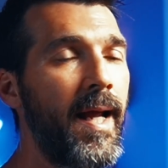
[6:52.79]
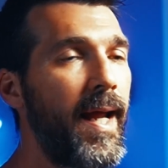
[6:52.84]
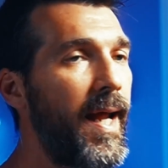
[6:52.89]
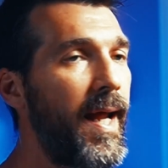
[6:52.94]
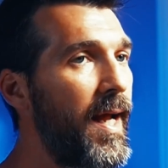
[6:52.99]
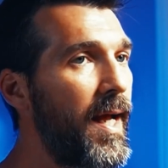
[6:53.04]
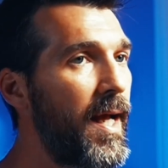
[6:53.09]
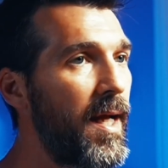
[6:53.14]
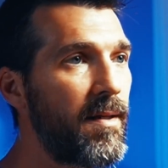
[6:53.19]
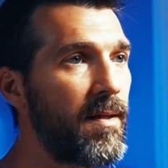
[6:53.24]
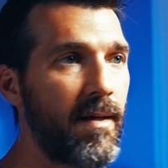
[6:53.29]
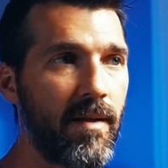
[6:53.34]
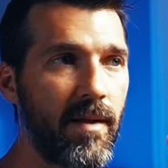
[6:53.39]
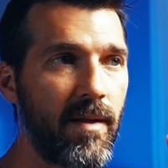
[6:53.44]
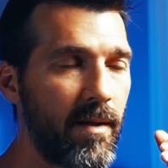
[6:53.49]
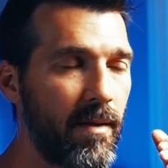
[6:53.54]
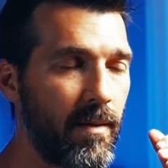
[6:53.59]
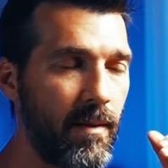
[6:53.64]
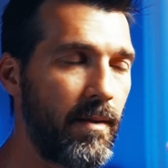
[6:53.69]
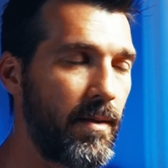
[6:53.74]
And
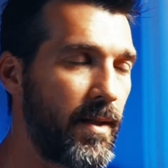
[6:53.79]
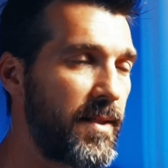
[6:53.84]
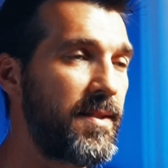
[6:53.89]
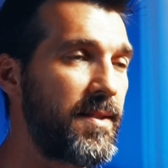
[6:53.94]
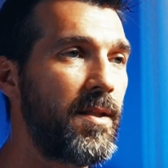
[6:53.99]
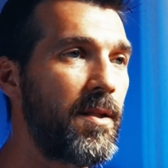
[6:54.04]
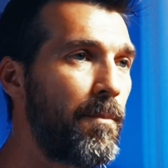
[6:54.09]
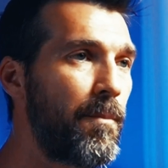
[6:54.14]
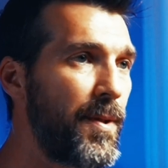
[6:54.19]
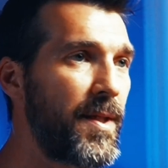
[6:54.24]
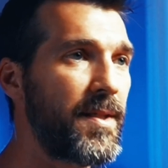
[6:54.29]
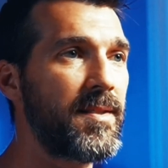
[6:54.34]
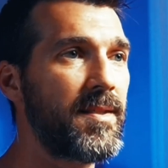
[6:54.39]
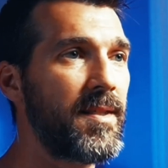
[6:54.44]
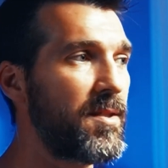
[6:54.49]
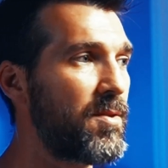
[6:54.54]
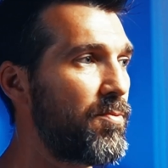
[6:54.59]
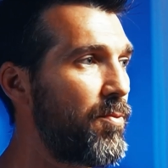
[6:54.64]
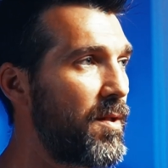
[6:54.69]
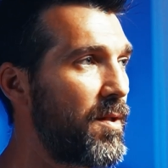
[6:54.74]
listen, the
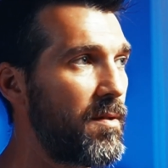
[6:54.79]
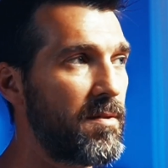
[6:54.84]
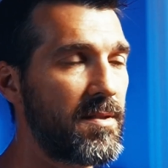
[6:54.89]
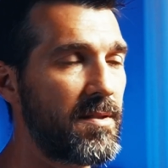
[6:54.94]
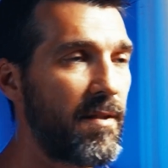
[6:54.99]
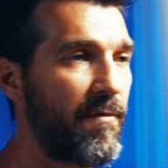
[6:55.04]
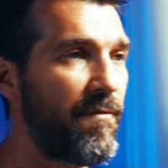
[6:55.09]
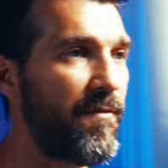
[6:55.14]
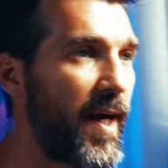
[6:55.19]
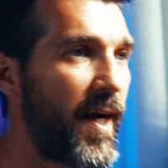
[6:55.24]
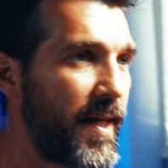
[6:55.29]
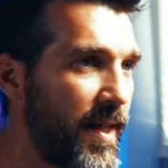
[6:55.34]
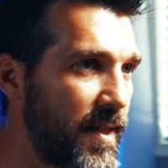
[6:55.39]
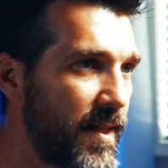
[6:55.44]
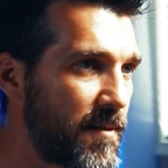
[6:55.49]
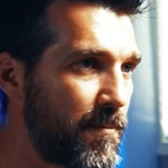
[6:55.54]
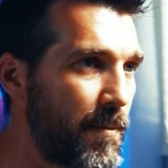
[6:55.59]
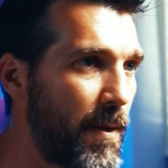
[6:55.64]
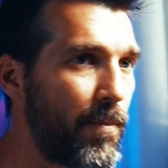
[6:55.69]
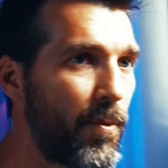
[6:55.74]
business, whether it's the
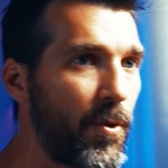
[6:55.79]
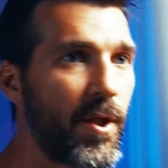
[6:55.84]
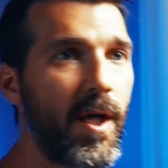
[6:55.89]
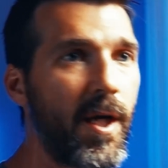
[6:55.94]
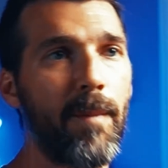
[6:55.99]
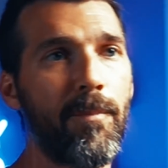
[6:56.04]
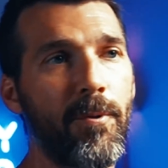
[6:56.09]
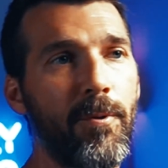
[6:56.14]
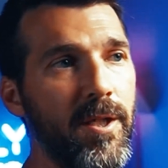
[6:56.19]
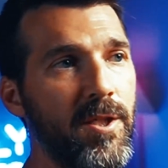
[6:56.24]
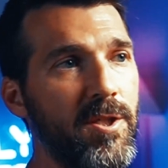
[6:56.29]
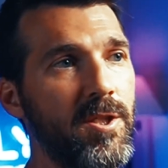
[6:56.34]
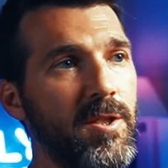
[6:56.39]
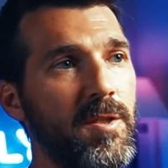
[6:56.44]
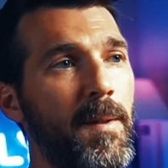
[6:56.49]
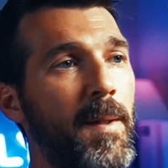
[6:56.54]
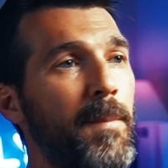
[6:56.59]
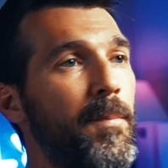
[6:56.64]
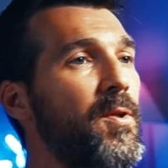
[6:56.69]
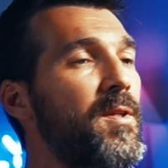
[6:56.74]
finance people, the operations
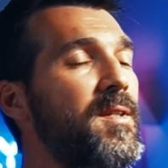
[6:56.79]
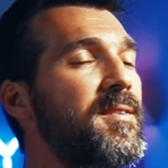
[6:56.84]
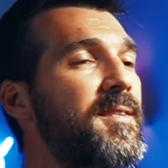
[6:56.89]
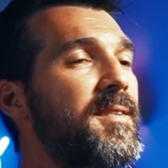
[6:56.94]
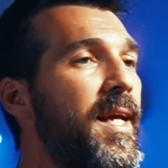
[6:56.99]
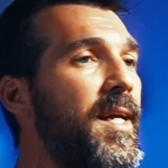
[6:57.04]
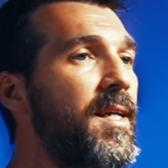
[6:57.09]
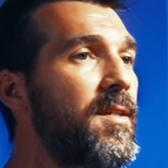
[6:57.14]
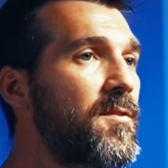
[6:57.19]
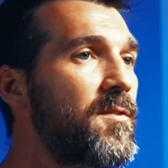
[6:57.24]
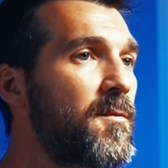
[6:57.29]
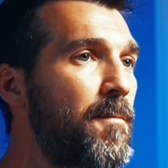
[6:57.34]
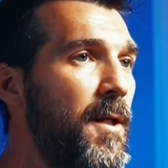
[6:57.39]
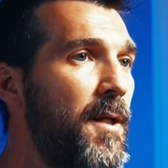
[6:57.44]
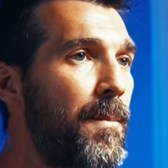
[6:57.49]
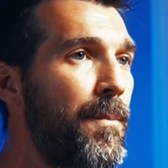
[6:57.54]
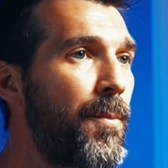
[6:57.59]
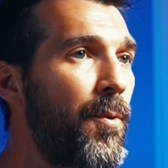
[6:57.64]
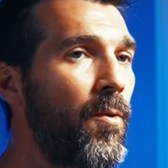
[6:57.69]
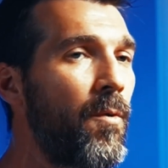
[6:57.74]
people, the sales
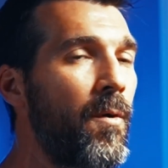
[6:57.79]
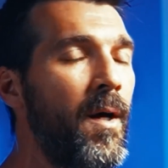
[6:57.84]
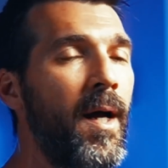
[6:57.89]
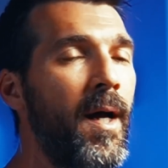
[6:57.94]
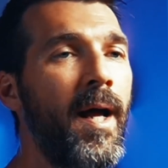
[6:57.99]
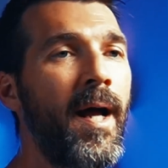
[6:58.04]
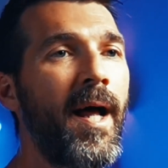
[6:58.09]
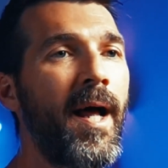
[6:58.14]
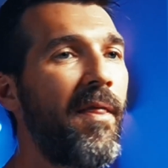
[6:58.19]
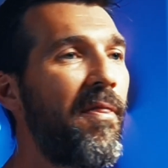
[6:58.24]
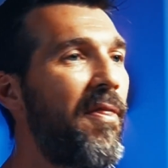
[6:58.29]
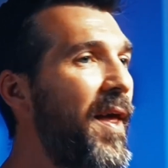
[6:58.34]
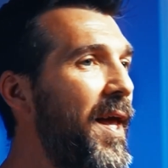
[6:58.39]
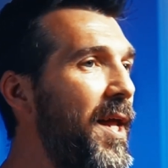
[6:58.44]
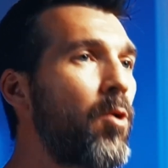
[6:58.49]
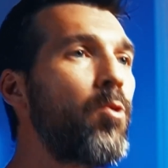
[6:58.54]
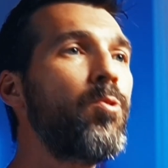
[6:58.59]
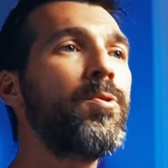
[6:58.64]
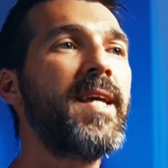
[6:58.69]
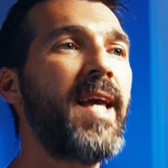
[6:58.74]
people, they
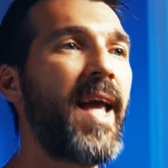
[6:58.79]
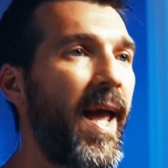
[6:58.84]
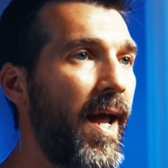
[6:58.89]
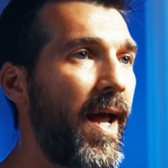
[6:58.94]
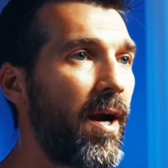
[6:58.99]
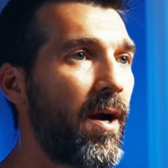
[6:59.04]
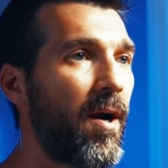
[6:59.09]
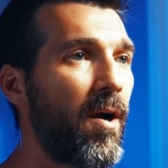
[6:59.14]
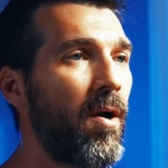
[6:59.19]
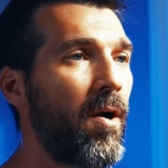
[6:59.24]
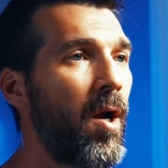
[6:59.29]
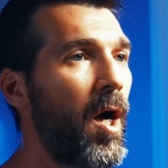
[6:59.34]
don't care